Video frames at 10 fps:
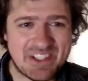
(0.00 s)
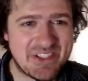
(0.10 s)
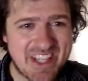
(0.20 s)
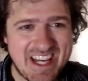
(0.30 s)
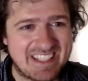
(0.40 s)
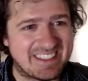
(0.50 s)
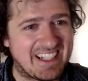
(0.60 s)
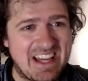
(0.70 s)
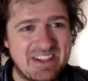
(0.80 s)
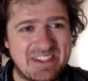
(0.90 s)
you say, it's
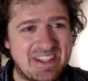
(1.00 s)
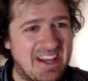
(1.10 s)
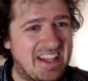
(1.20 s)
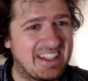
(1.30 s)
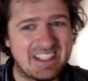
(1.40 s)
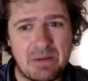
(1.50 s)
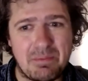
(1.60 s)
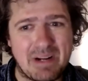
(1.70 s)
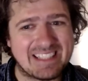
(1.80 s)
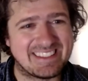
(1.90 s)
the
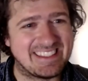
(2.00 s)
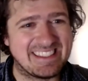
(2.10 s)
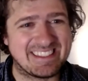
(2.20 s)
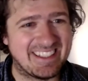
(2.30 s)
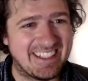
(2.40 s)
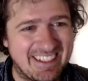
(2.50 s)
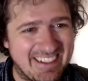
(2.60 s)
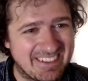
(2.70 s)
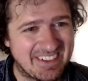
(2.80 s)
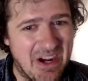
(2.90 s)
complexities
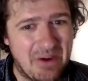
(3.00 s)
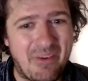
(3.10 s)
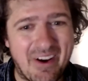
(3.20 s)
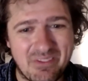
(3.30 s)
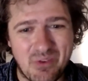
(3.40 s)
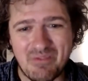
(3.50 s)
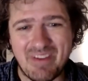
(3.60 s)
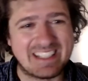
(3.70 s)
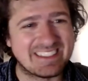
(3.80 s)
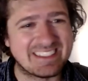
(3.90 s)
are part of what
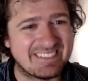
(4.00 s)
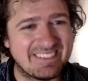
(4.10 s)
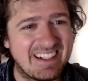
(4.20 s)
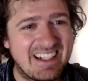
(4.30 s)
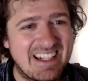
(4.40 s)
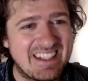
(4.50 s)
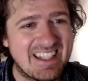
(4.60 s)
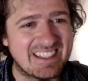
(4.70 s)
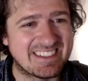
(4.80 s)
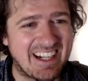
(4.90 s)
makes
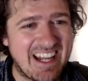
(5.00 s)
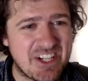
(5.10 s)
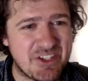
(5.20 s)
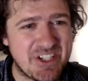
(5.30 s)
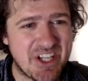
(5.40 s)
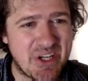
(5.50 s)
this kind of history so